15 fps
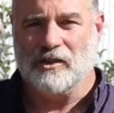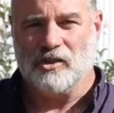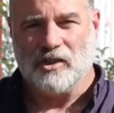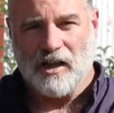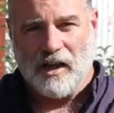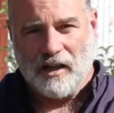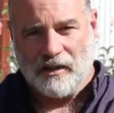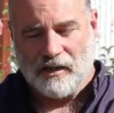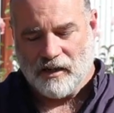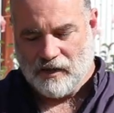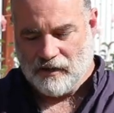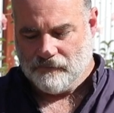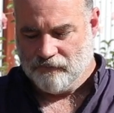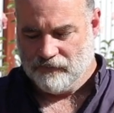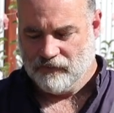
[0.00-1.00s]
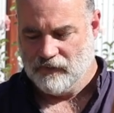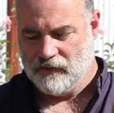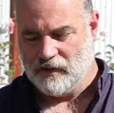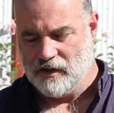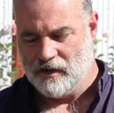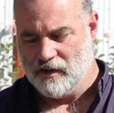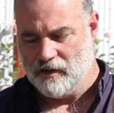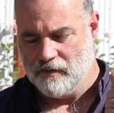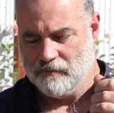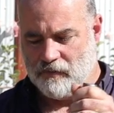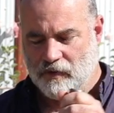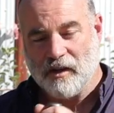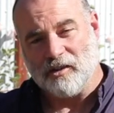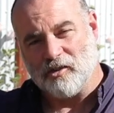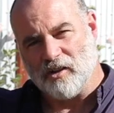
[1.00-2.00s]
Chardonnay. I'm
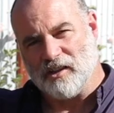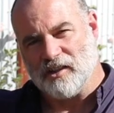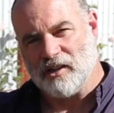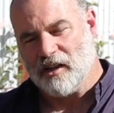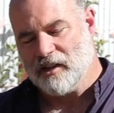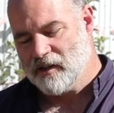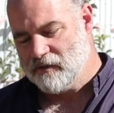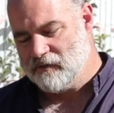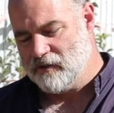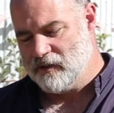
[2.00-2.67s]
going to try the Chardonnay